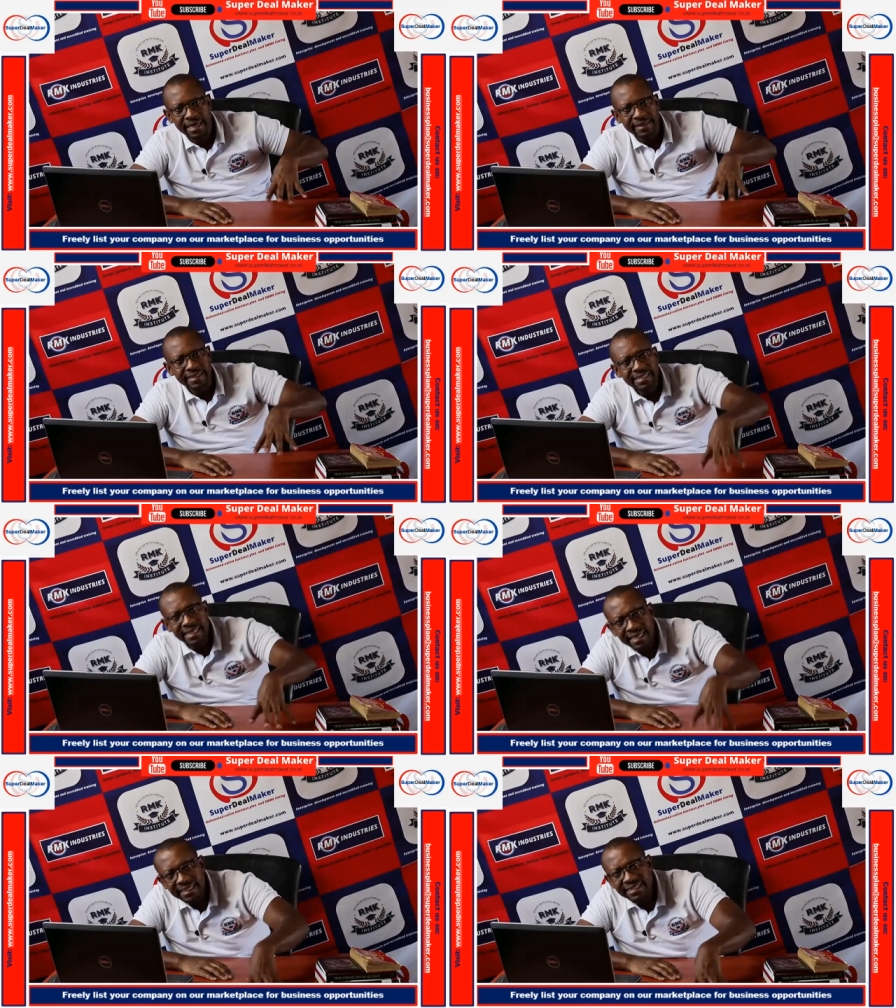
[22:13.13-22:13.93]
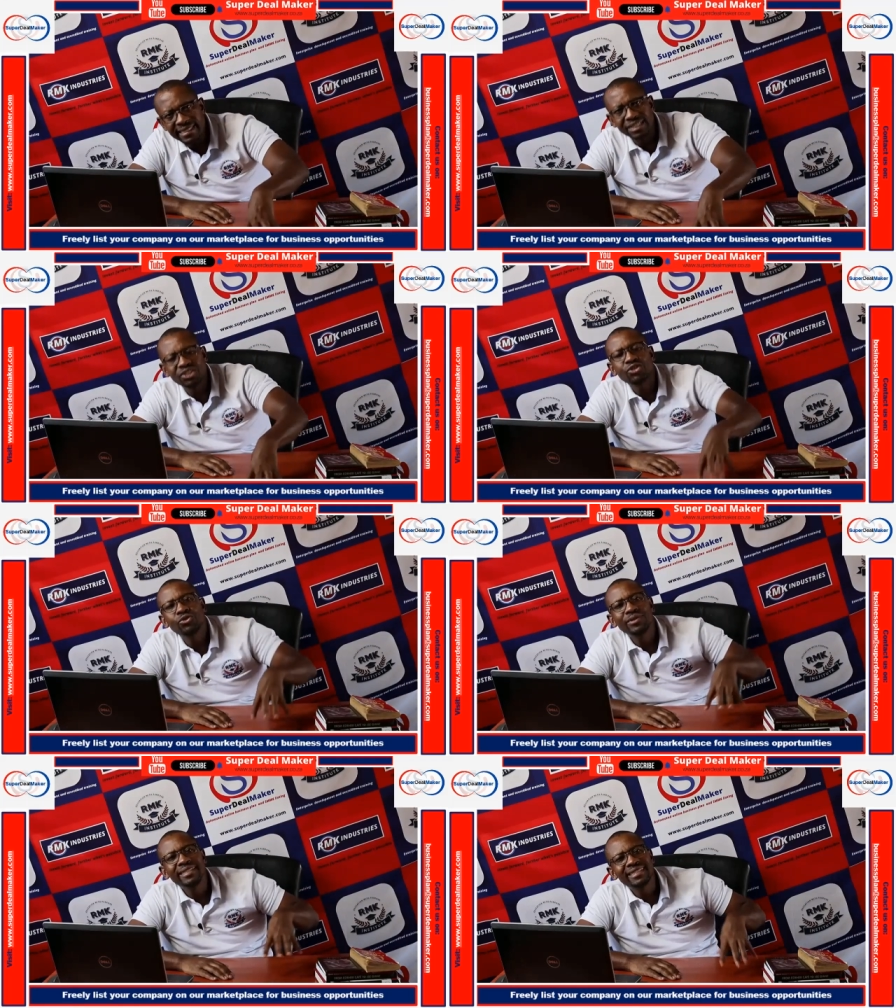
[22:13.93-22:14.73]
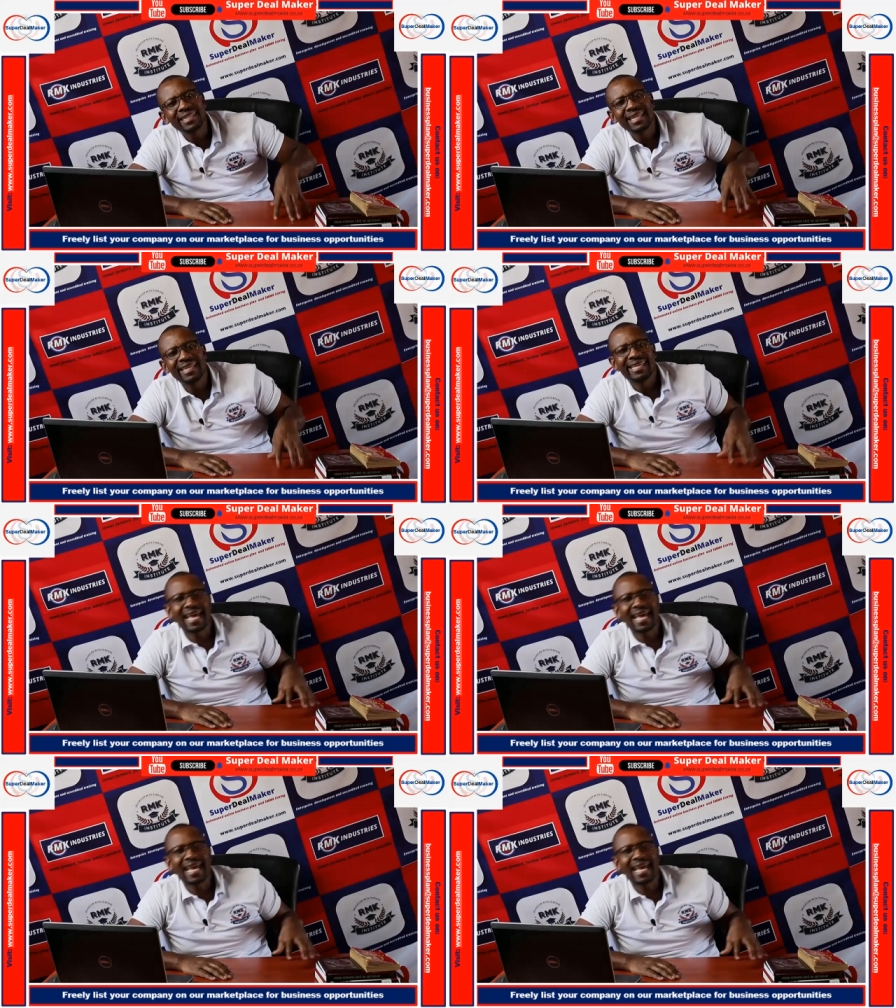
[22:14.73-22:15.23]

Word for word: the skills that you internally